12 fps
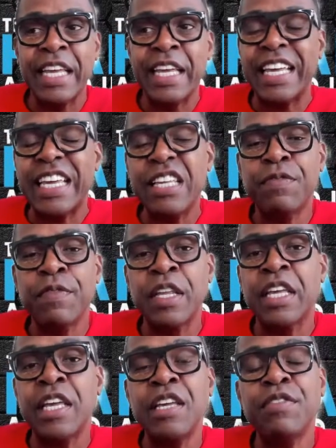he
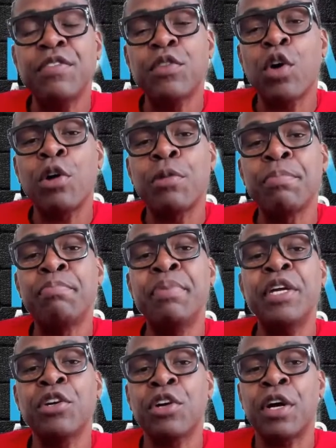thought
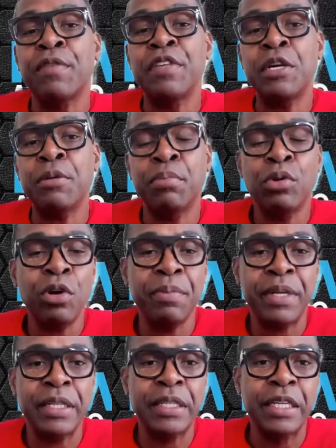bigger of the
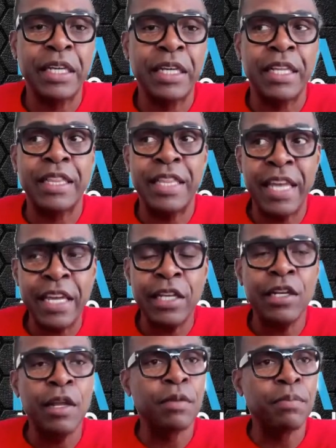employment
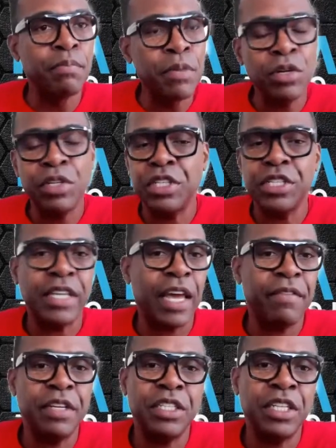than merely just
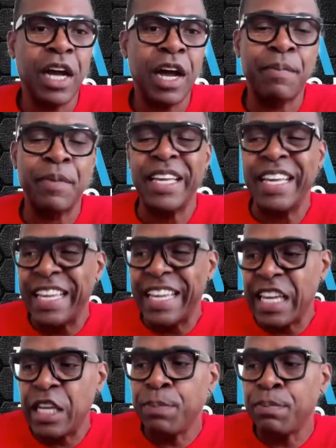having a job.
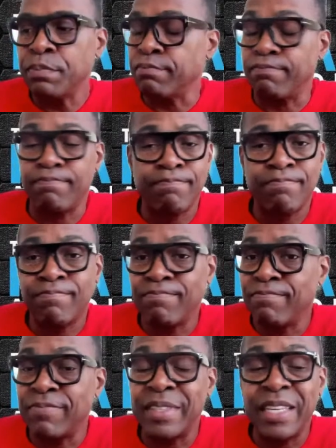He
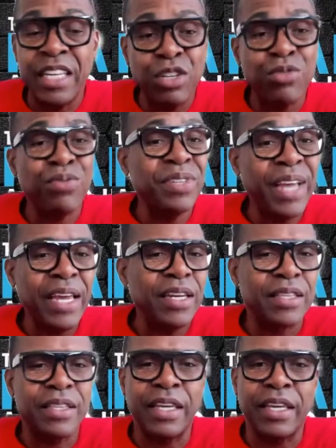
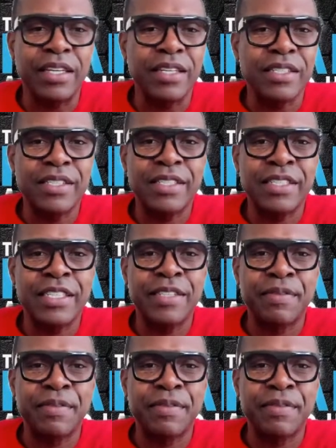created things.